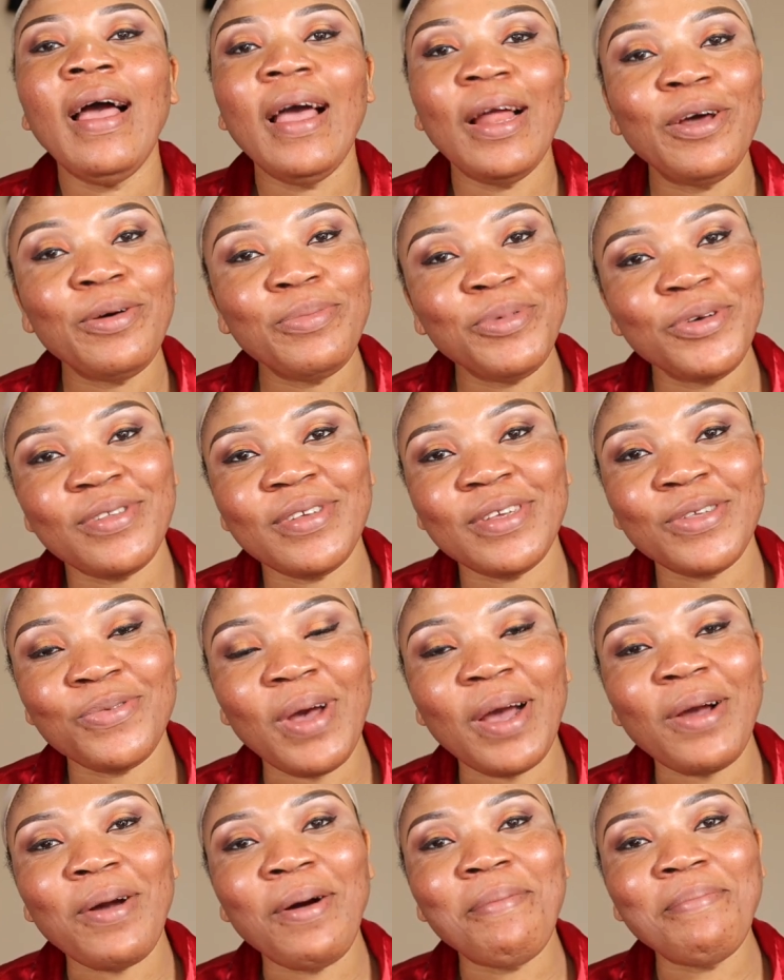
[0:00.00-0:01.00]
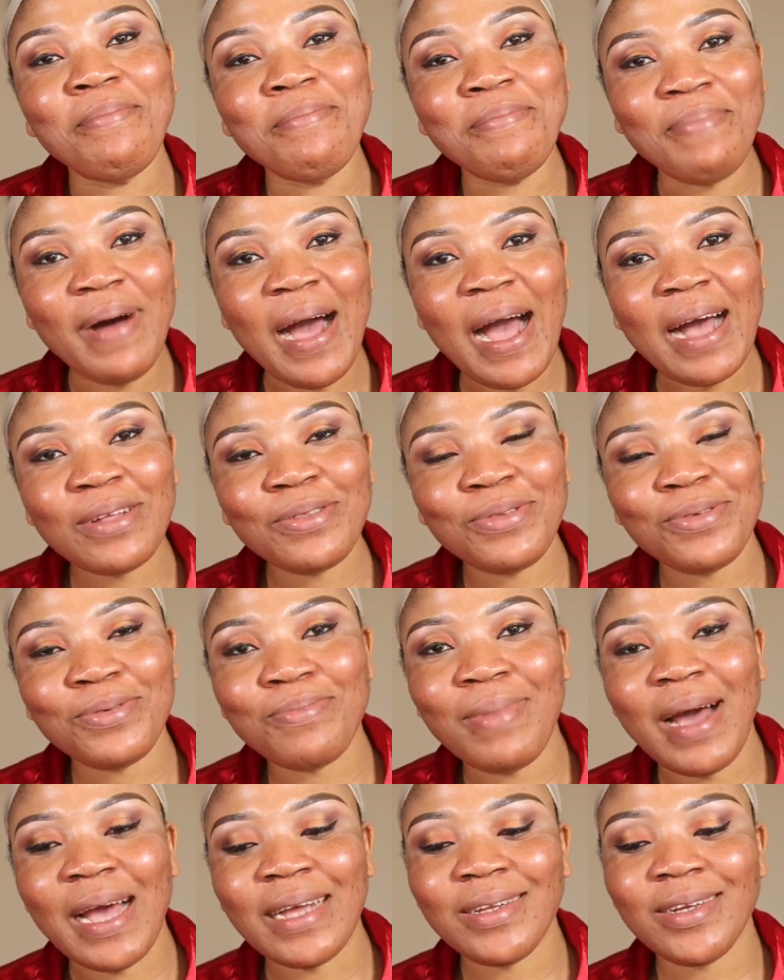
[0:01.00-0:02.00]
Hello beauties, welcome back to
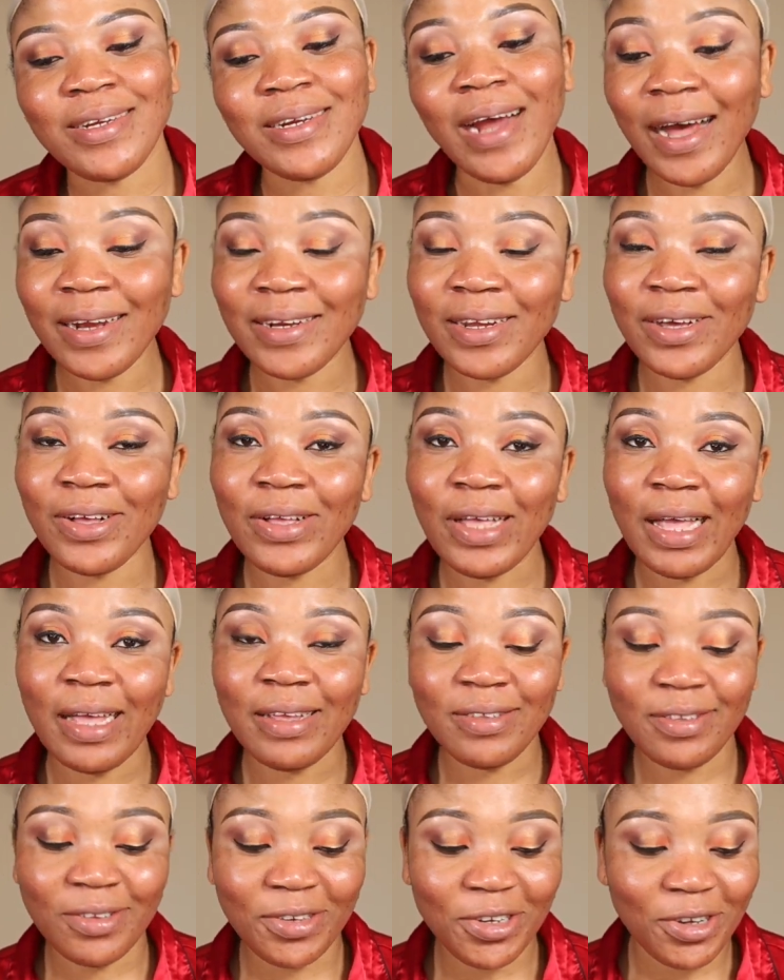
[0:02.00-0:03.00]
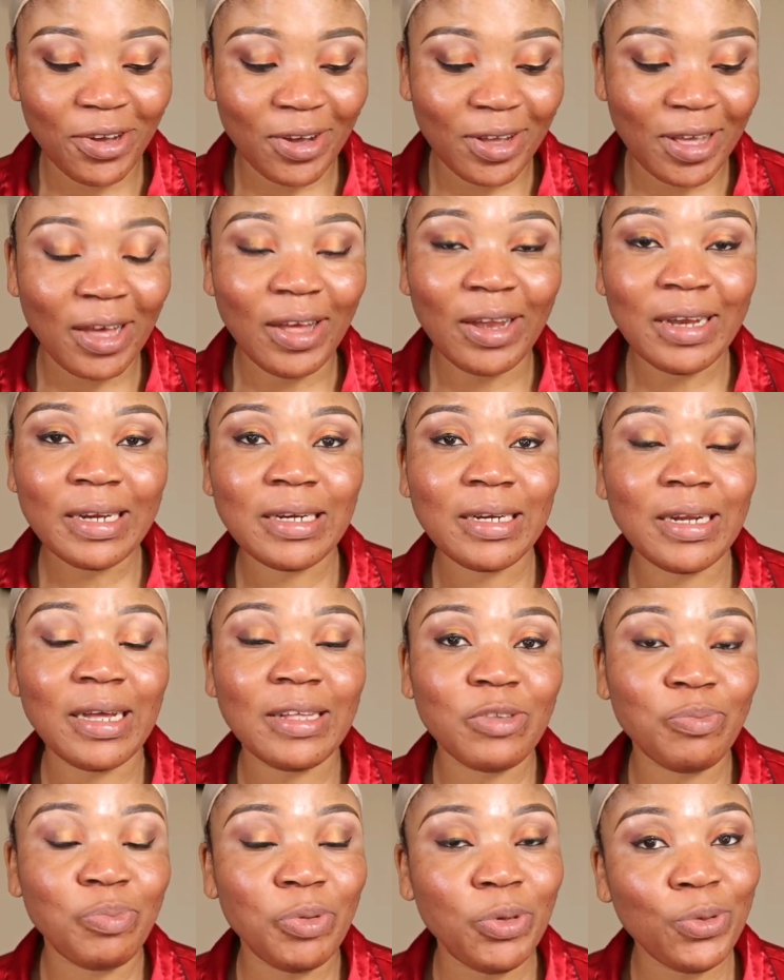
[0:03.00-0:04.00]
my channel. It's still your girl
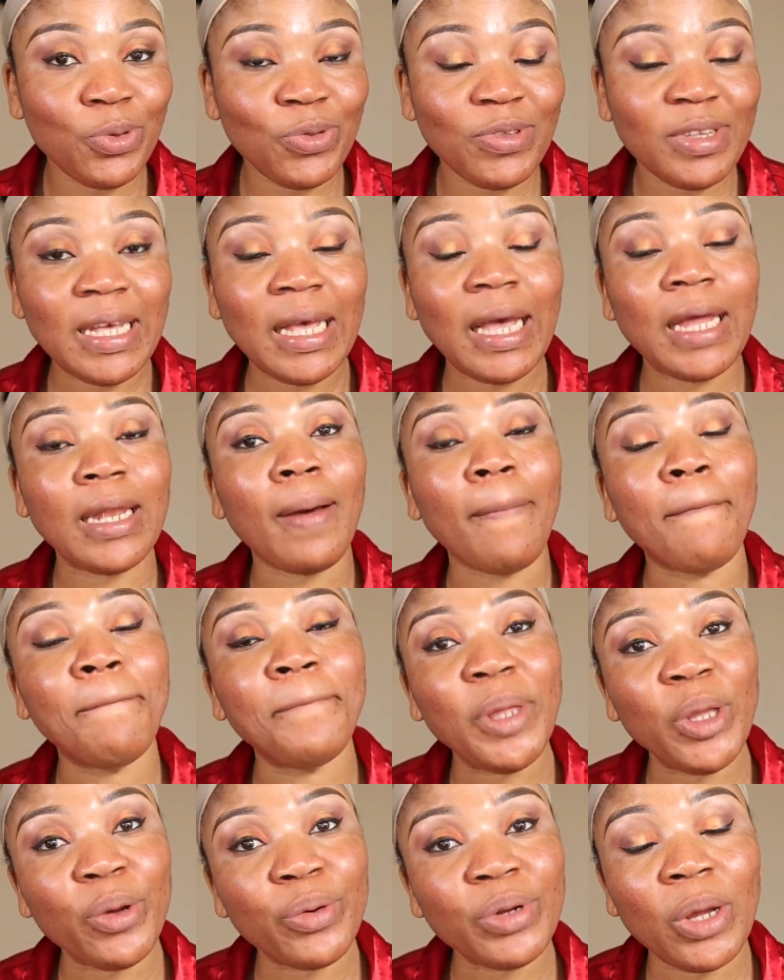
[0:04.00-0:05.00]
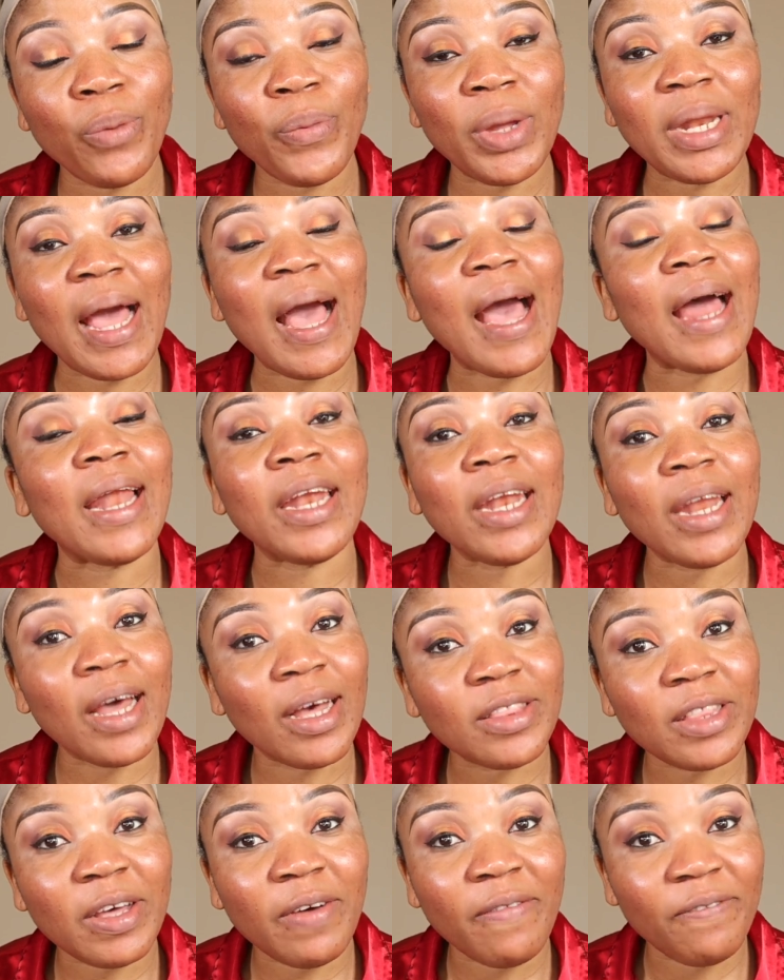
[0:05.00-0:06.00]
Lynette Beauty in the building with
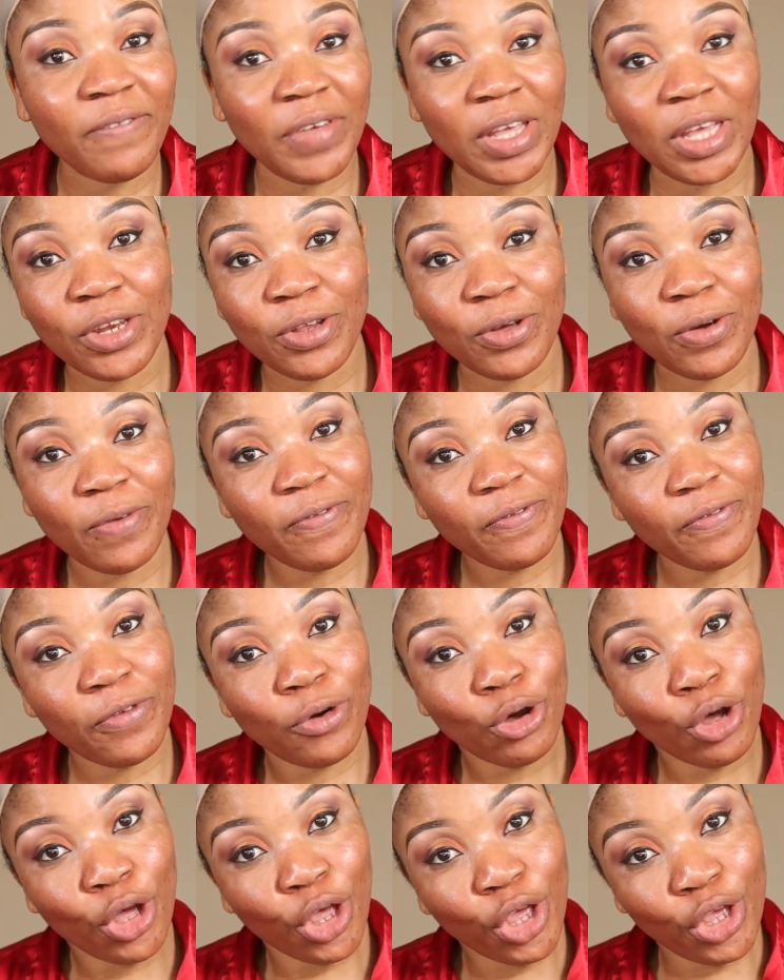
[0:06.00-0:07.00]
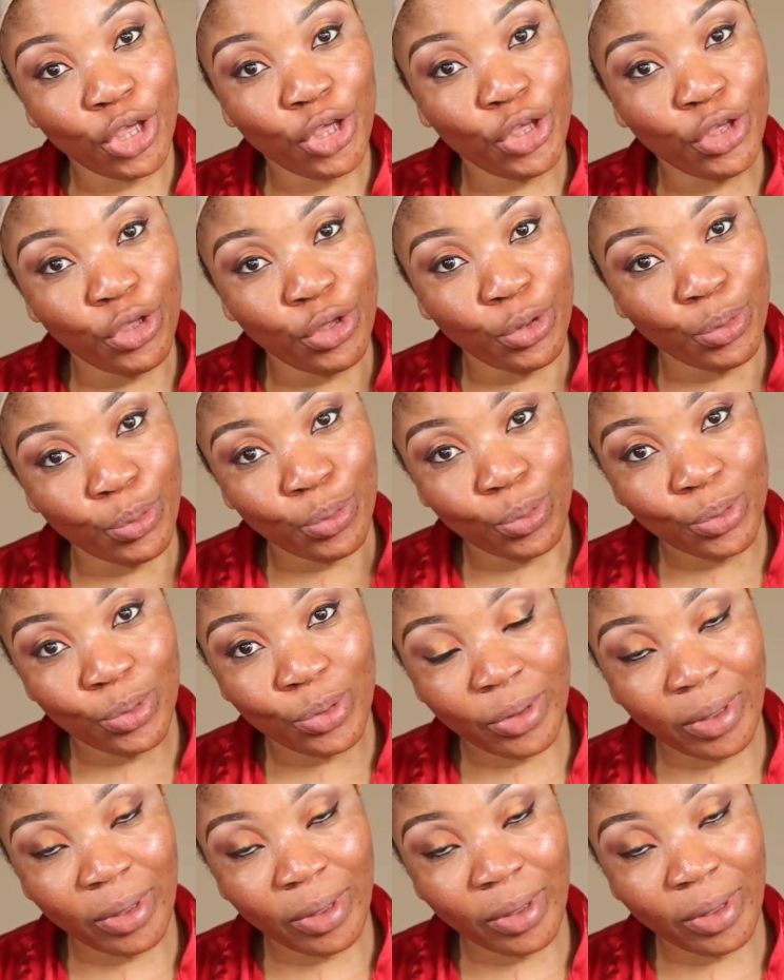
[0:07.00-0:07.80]
another video for you.